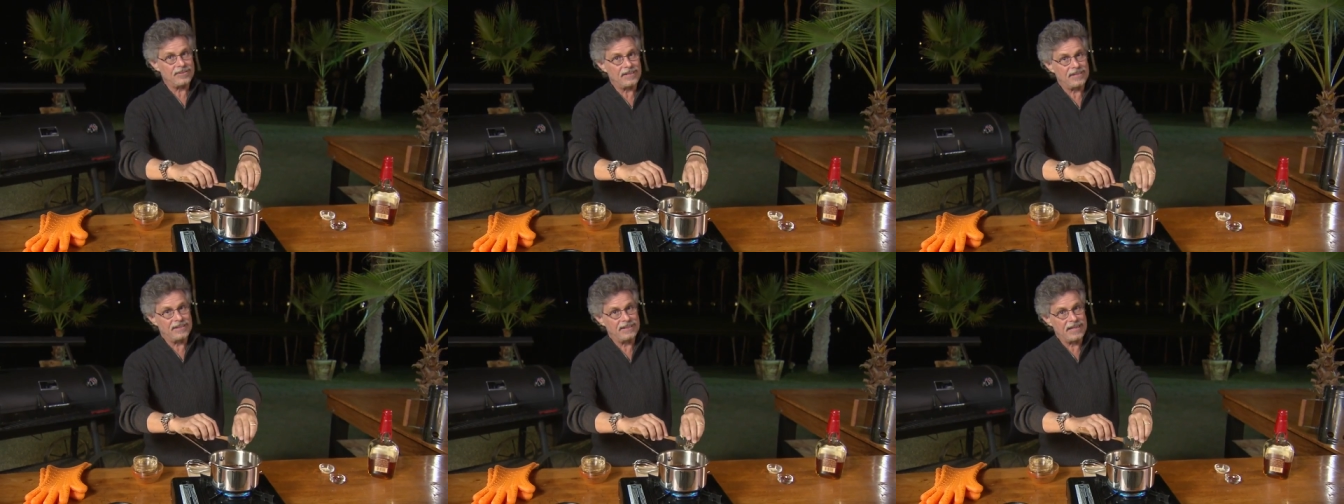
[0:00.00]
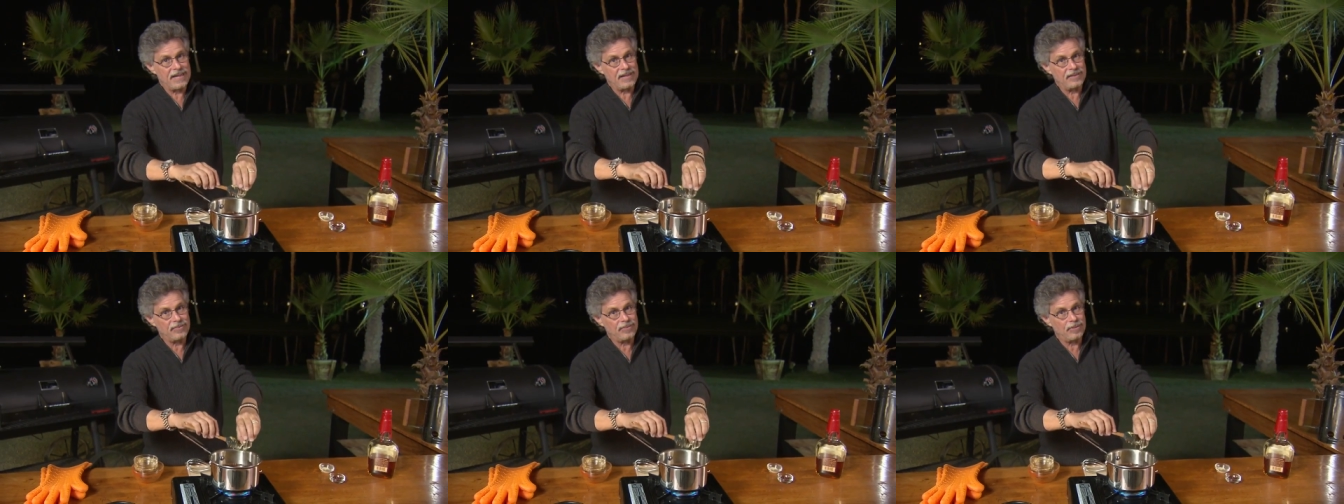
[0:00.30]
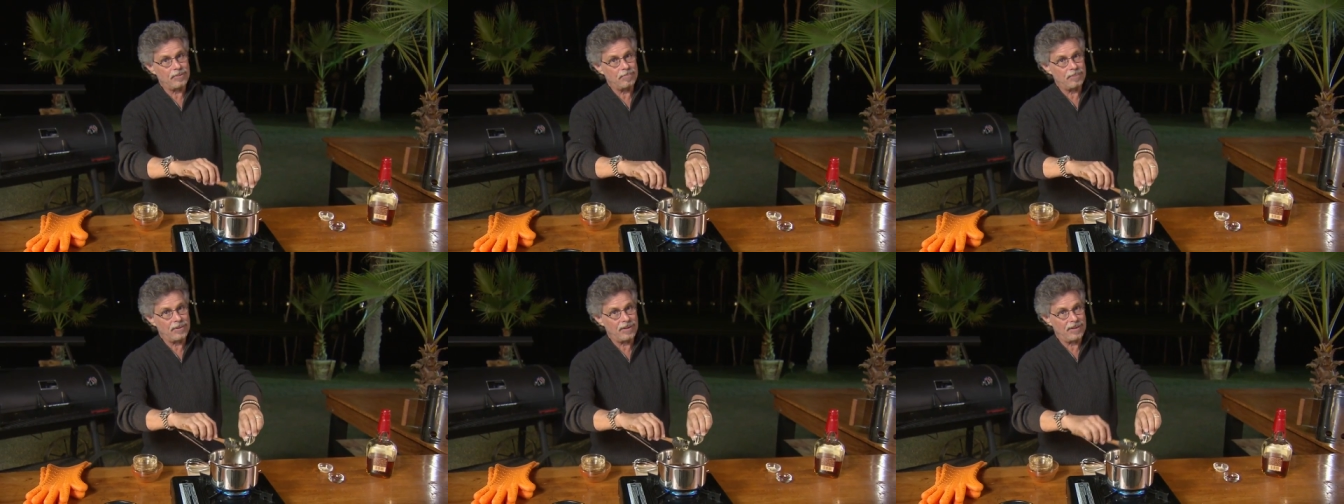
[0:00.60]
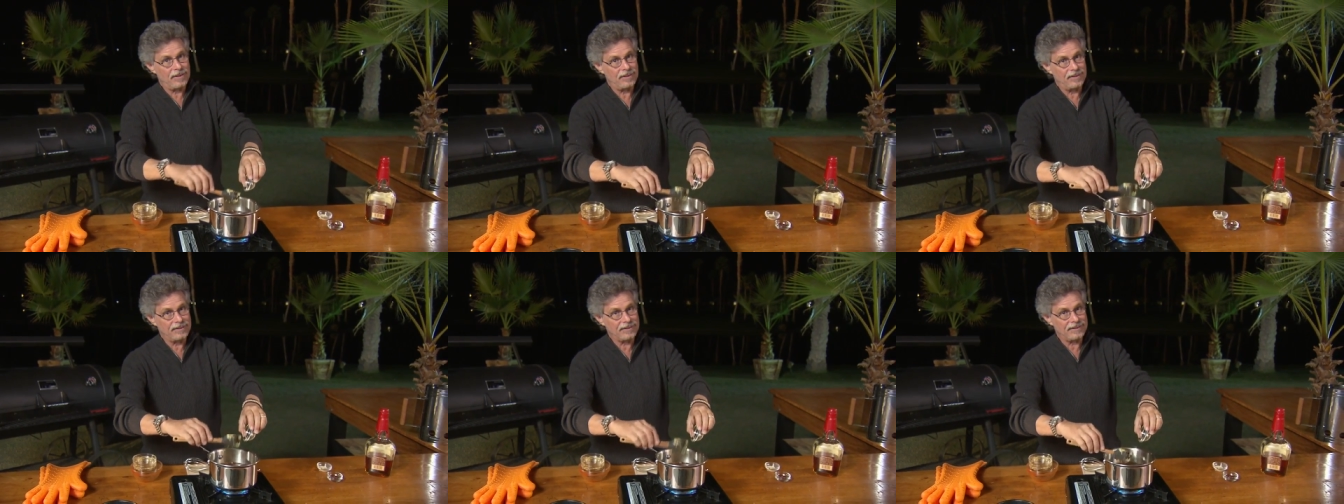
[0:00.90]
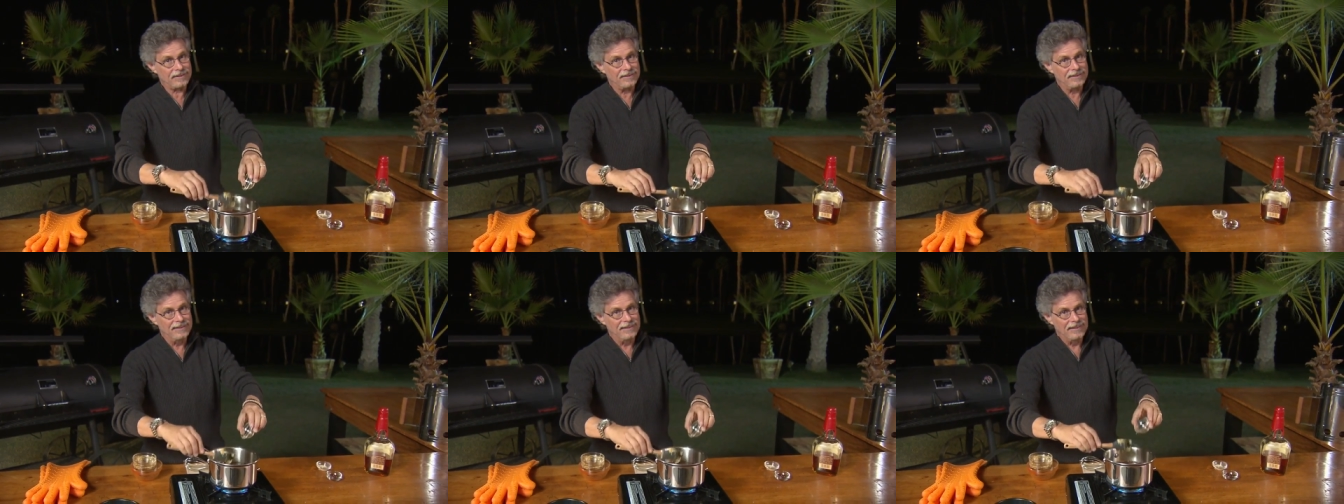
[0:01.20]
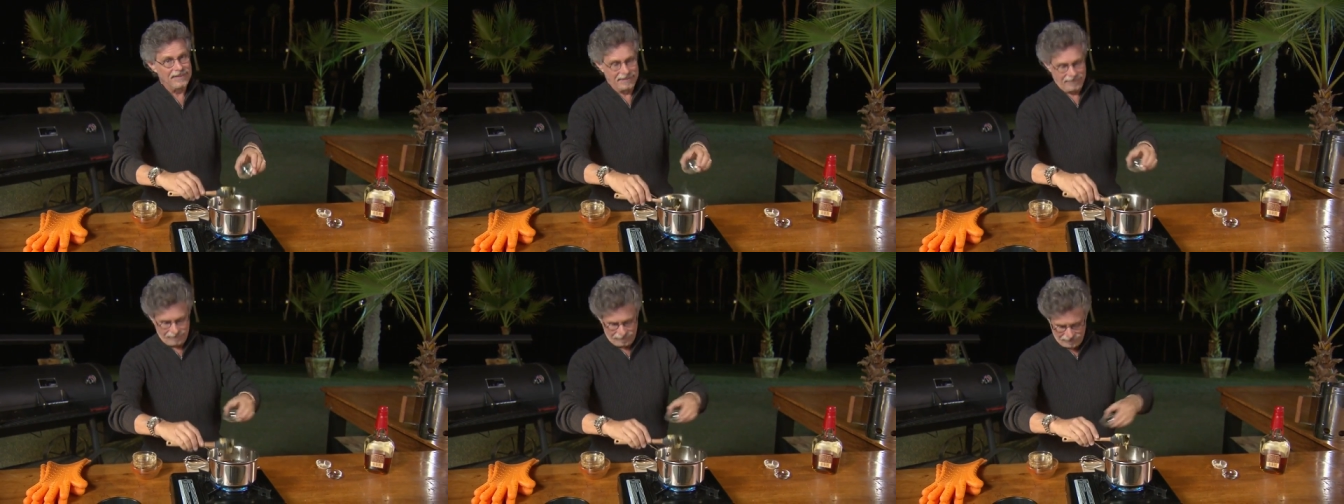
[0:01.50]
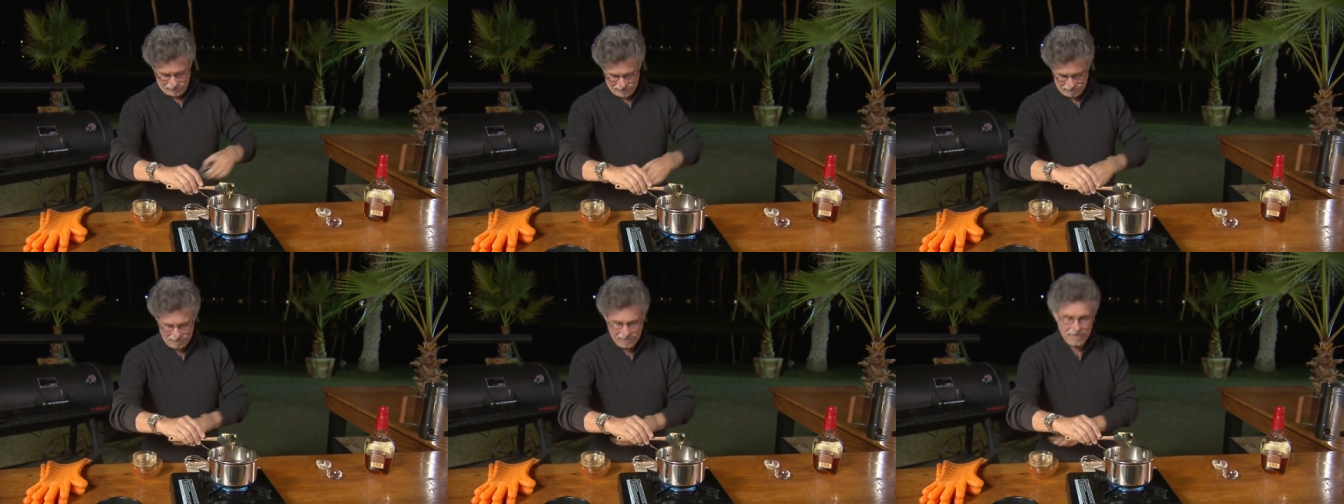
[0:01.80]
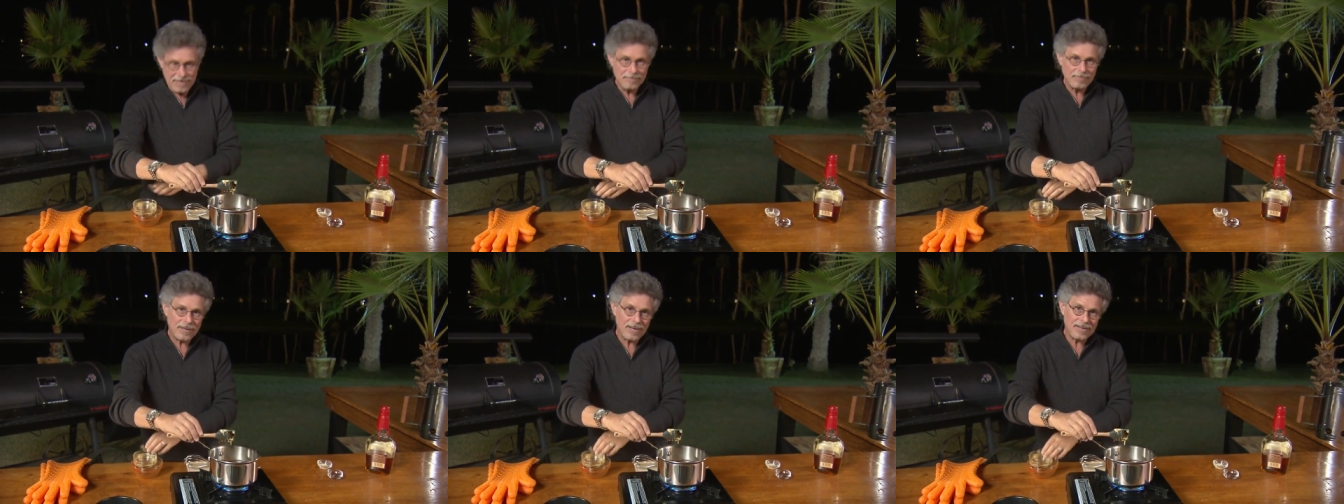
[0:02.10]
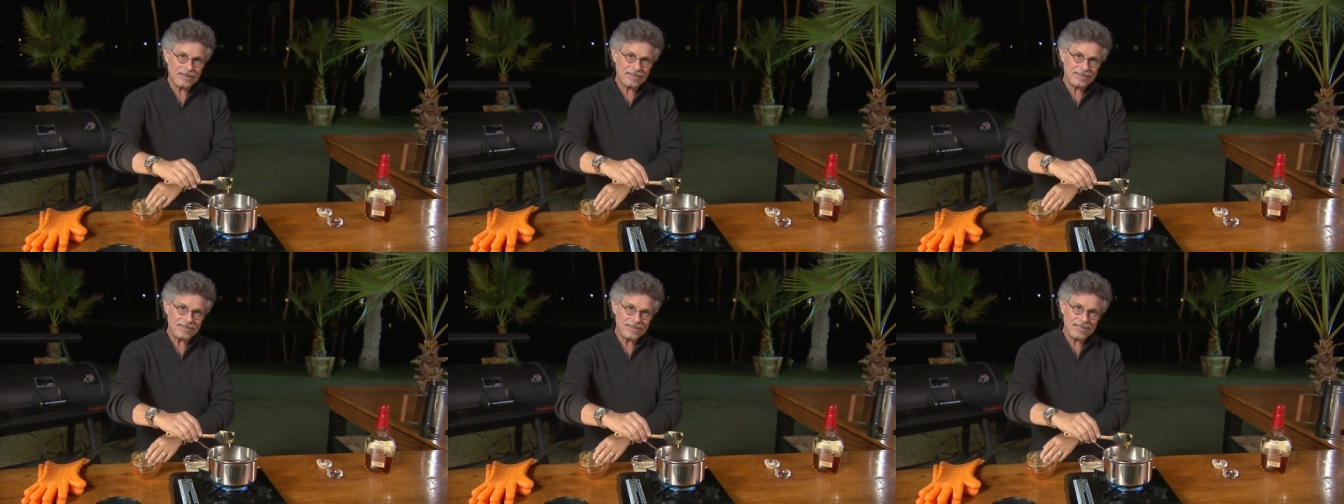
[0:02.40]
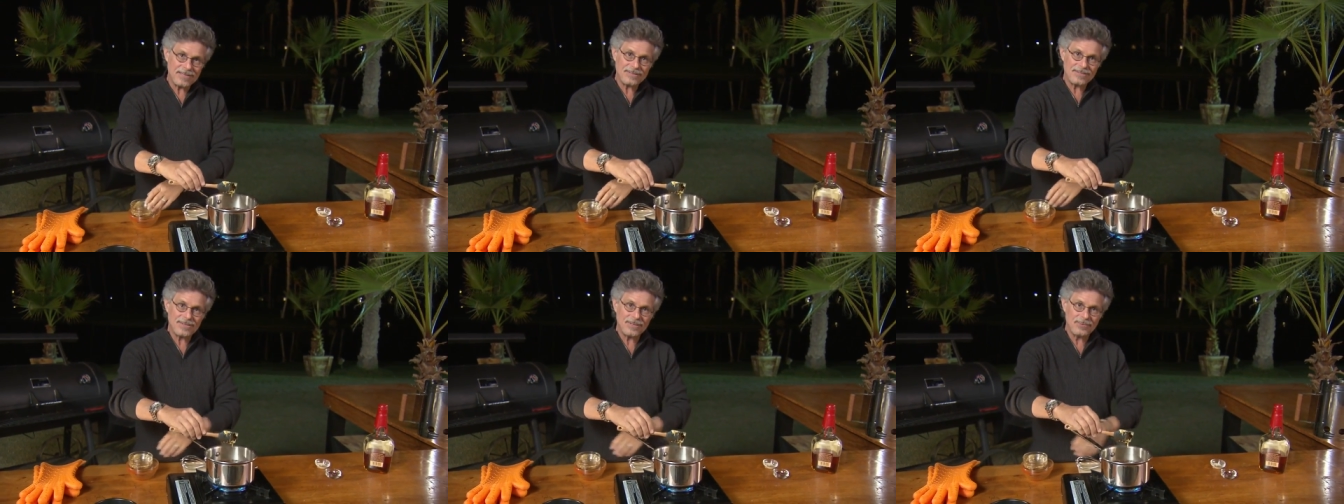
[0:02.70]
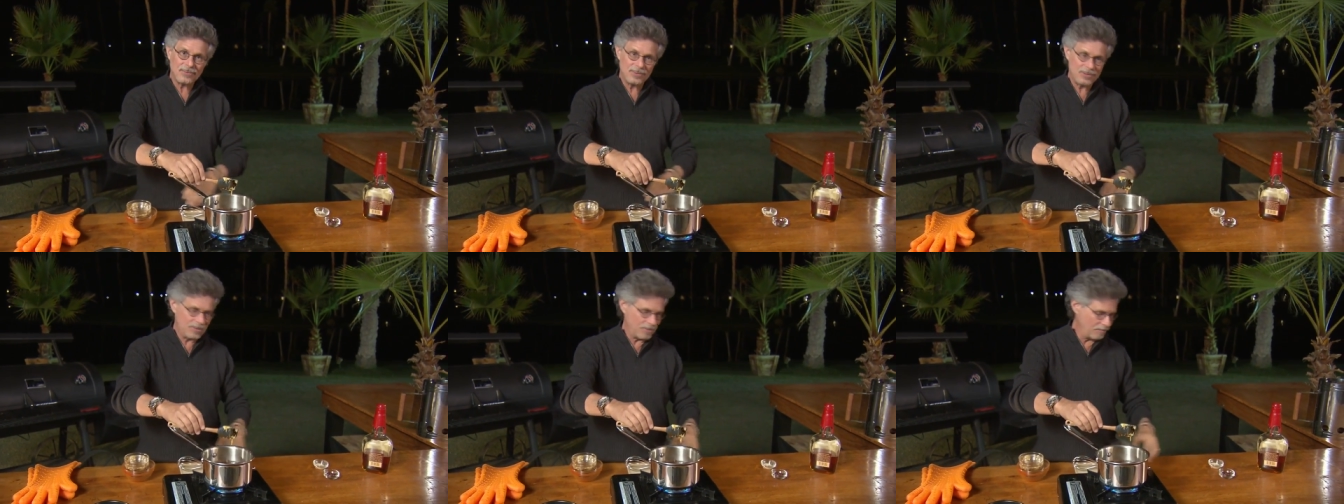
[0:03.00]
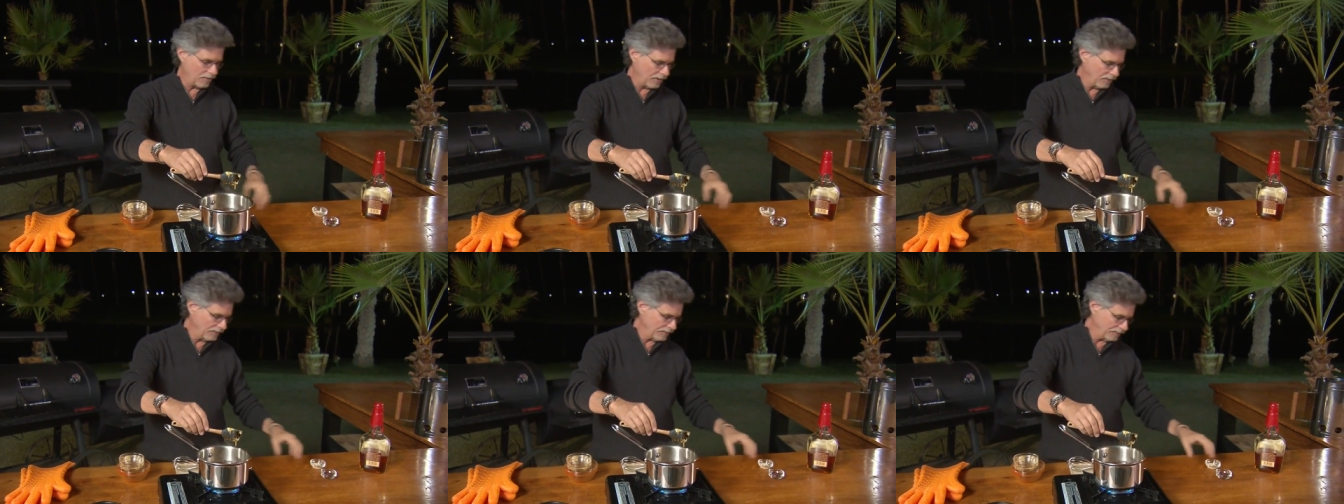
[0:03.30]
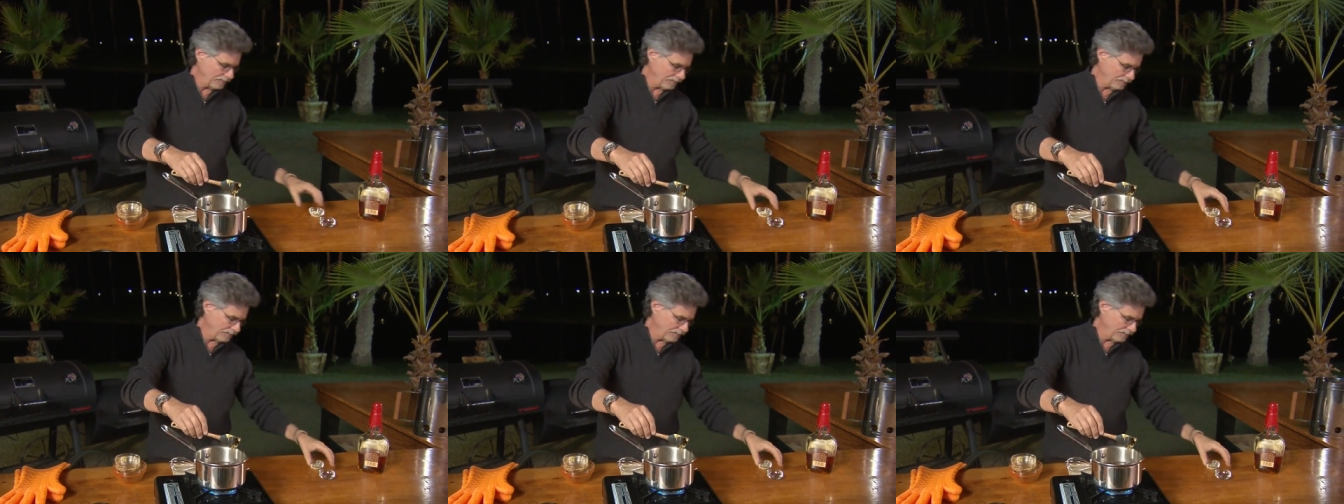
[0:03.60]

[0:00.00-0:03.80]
is a natural product made by condensing wood smoke.